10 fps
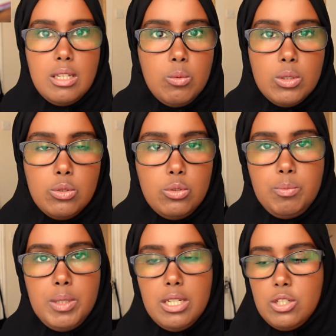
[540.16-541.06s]
they want to do
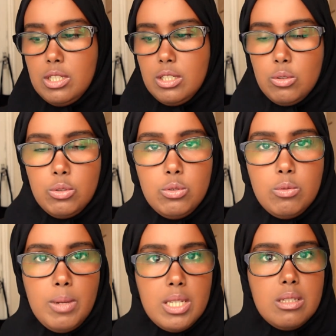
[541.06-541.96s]
P H D or do
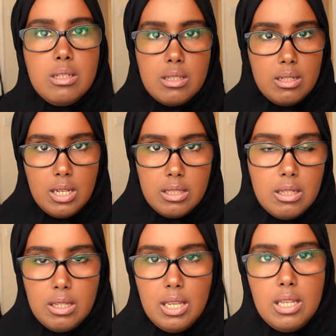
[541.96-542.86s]
masters in
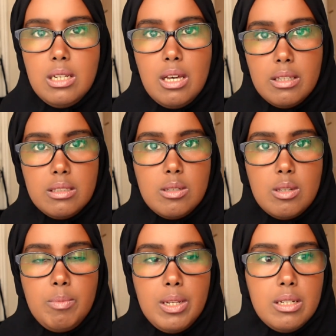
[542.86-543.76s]
any other
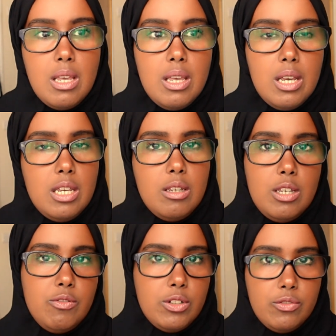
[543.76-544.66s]
discipline,
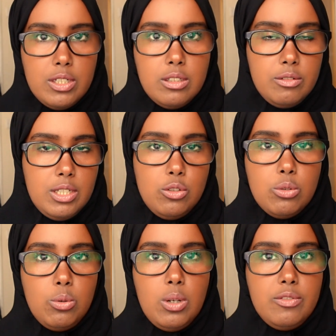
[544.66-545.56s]
even if they
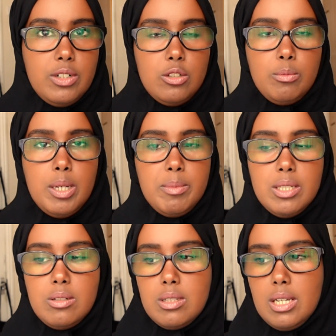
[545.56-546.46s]
don't qualify in a
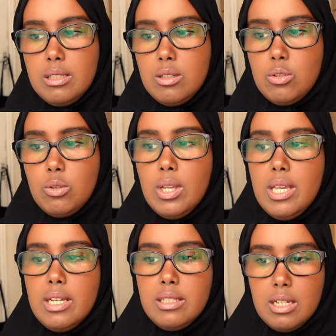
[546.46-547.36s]
biomedical scientist. So
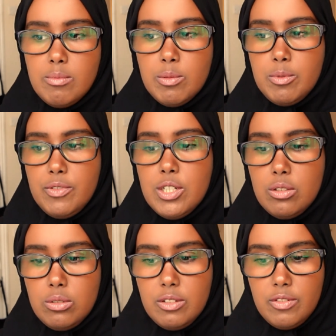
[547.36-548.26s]
in terms of
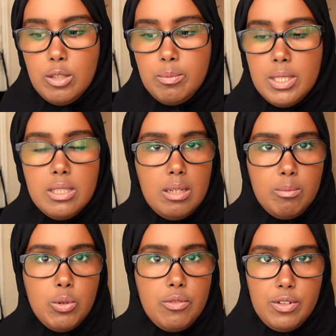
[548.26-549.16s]
professional development,
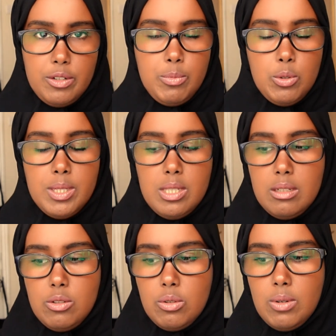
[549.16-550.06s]
they're both very
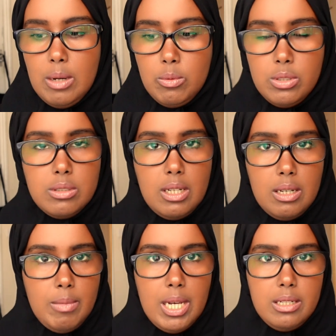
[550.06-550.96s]
promising, so I wouldn't
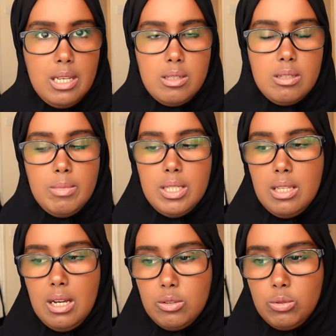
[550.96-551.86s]
um, underestimate
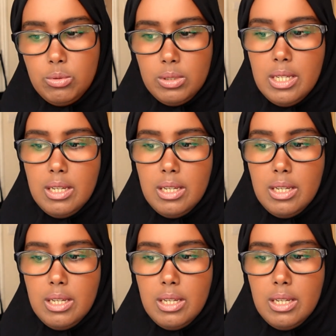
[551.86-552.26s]
that at all.